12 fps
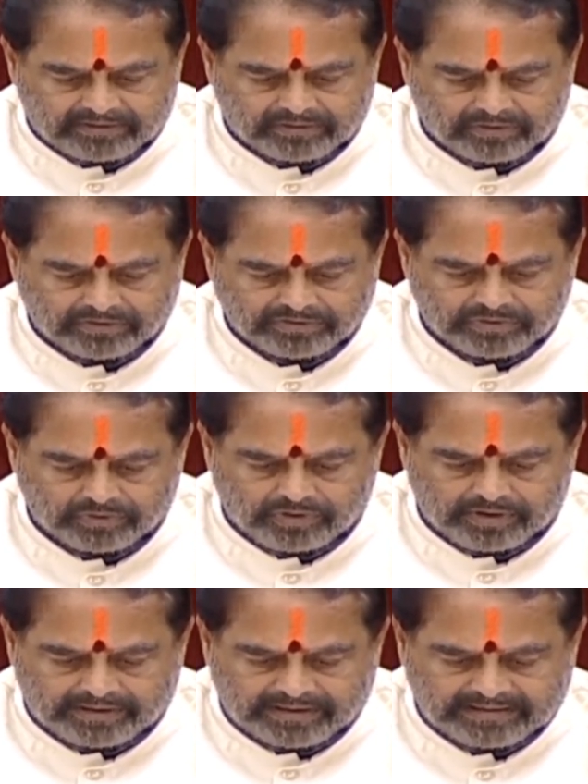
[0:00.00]
Those who
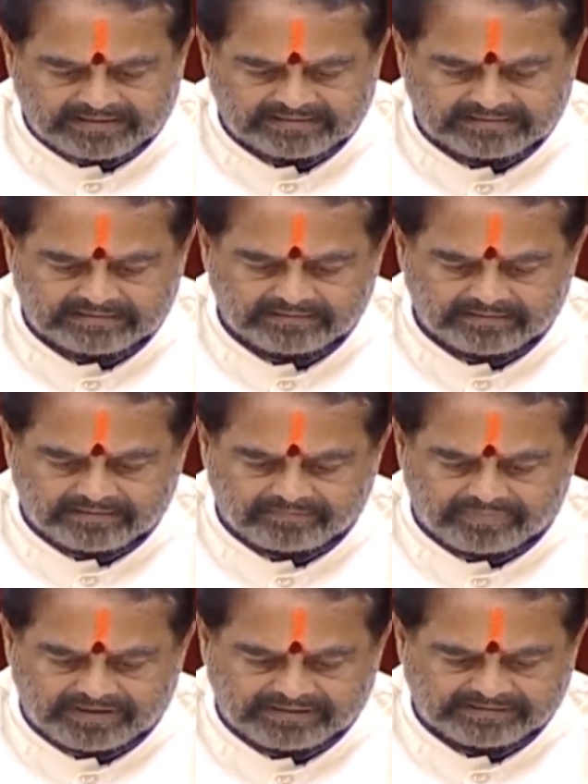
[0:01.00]
are against,
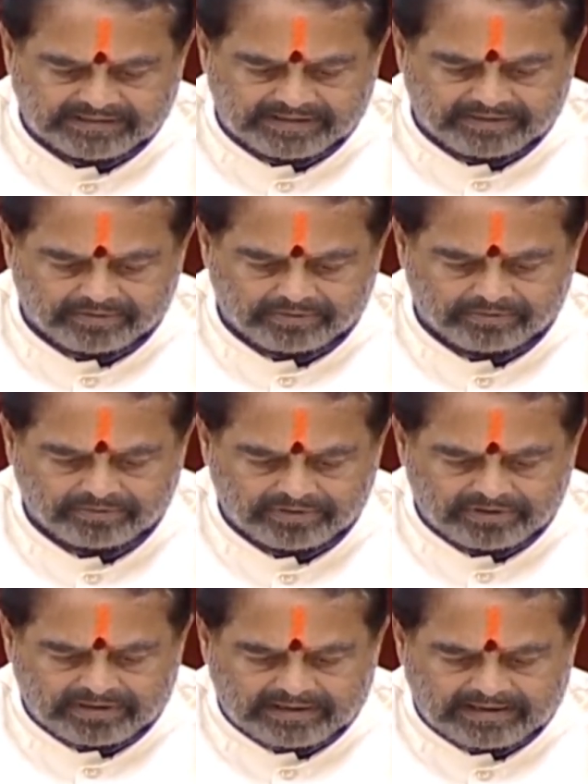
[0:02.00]
please say no.
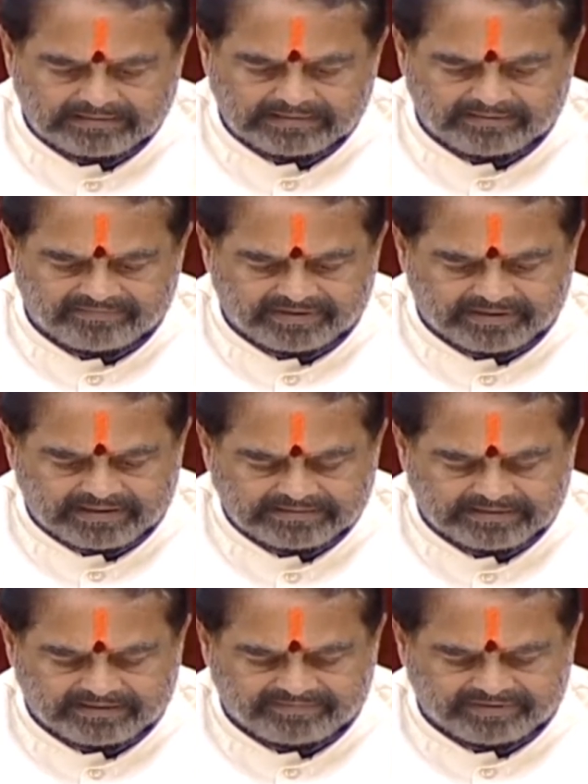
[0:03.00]
Ayes have it,
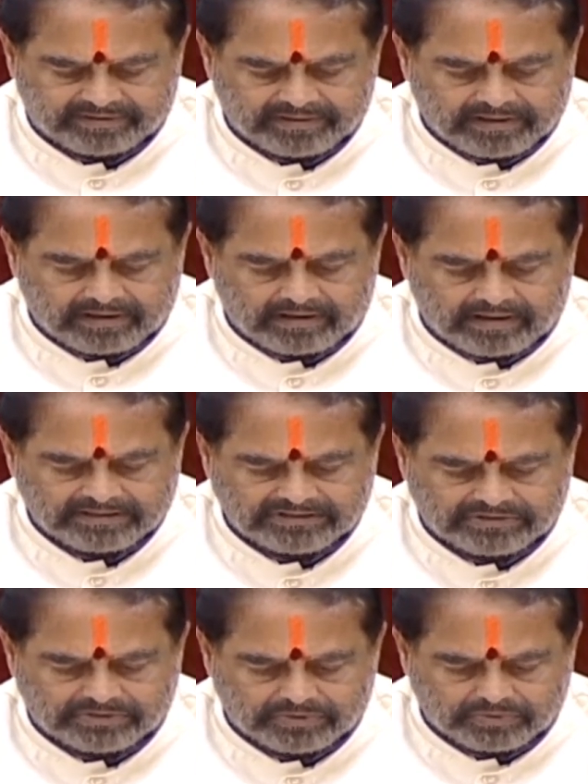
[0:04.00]
ayes have it.
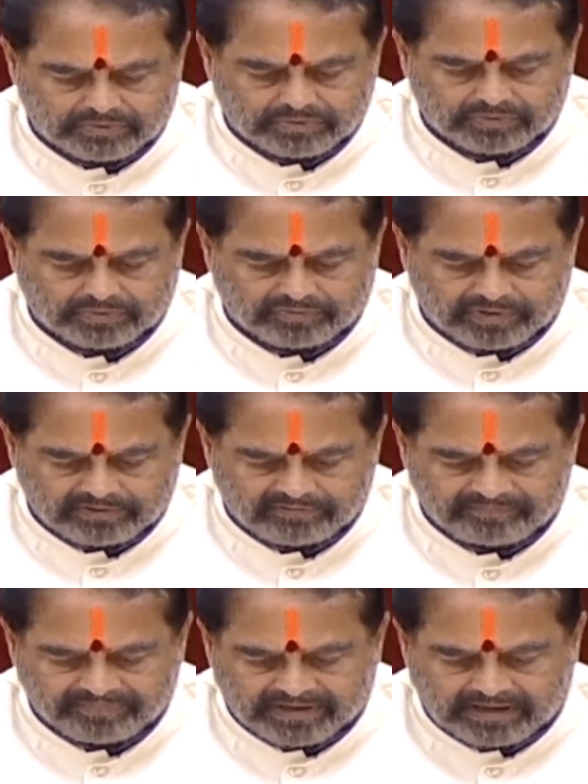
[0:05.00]
Clause 2 to
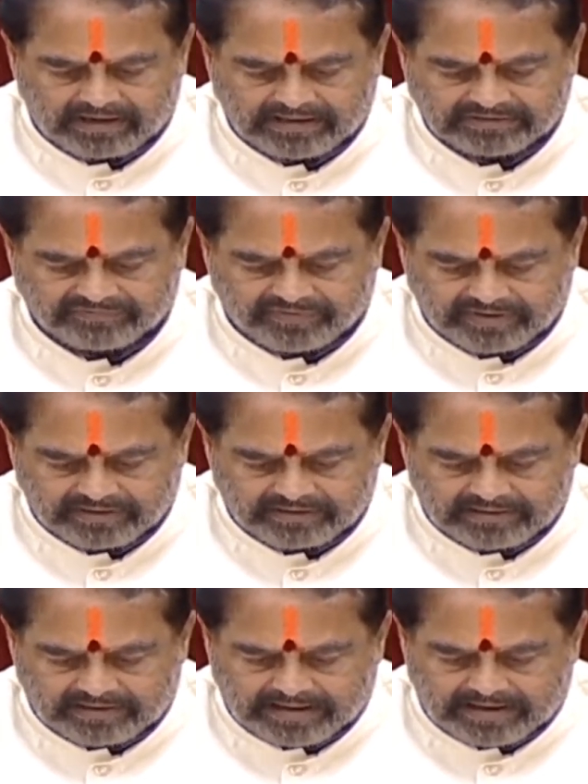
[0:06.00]
12, clause
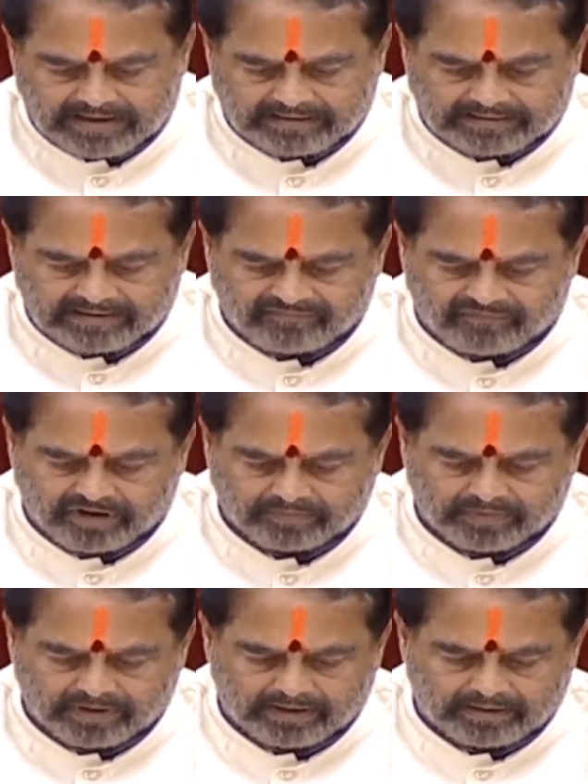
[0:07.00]
1, enacting
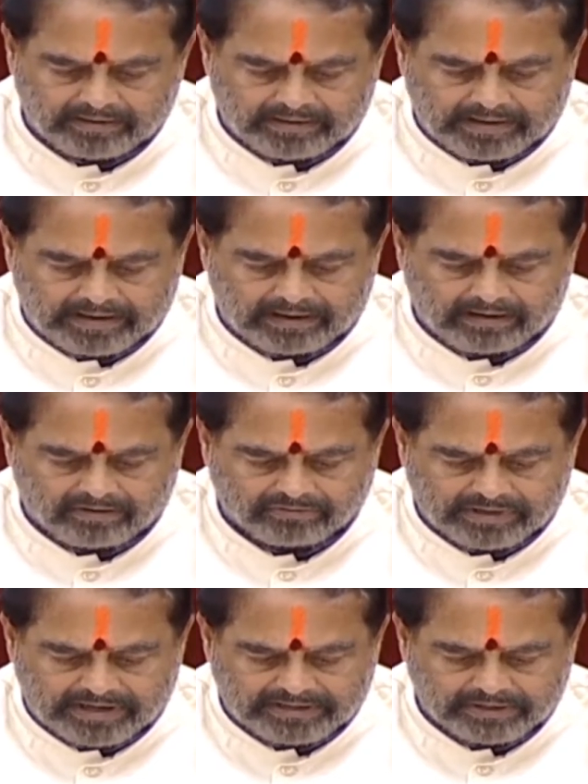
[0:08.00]
formula and
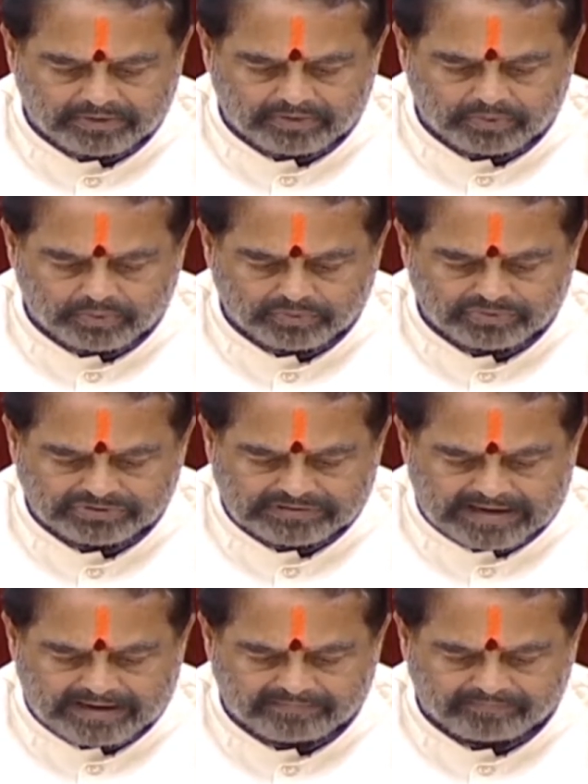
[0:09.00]
long title do
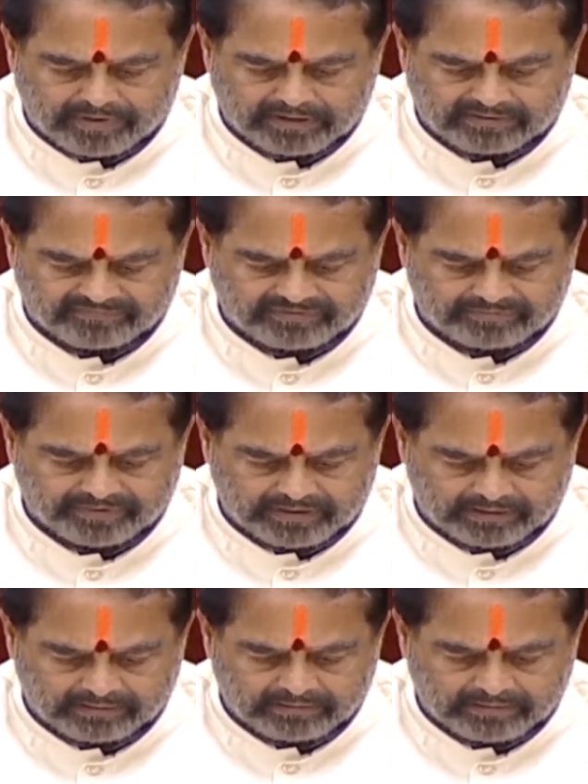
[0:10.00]
stand part of the bill.